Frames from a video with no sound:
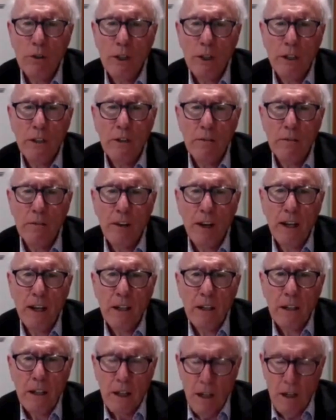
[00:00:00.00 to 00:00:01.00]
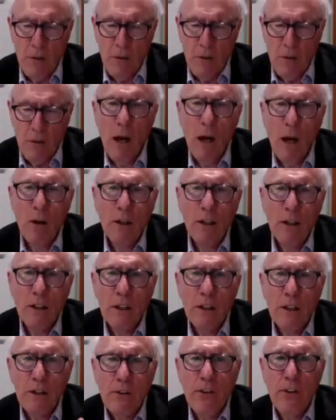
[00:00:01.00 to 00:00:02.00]
And in fact, the Maori
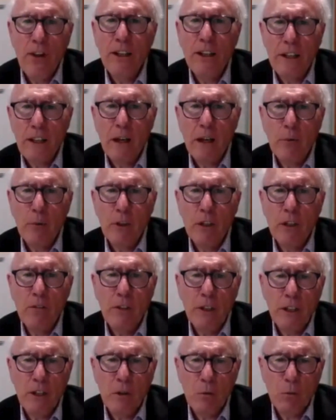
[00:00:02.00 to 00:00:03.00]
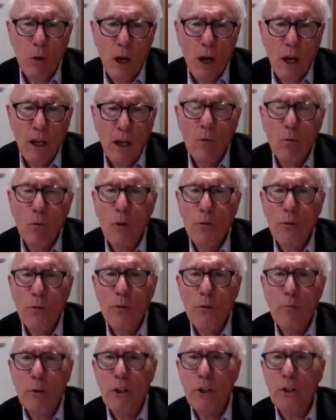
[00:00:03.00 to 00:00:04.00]
didn't think they were giving away what the
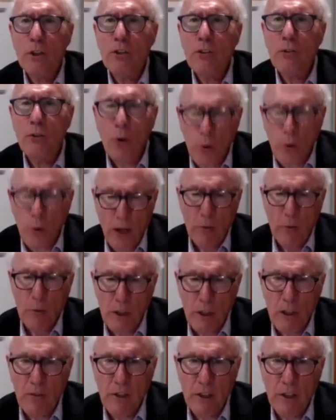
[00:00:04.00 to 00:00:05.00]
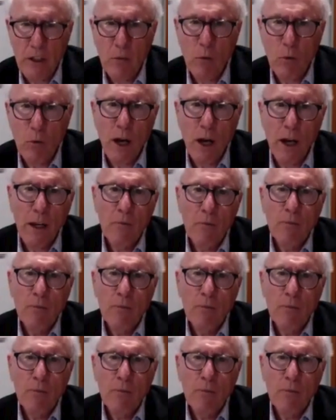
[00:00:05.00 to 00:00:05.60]
British thought they were giving away.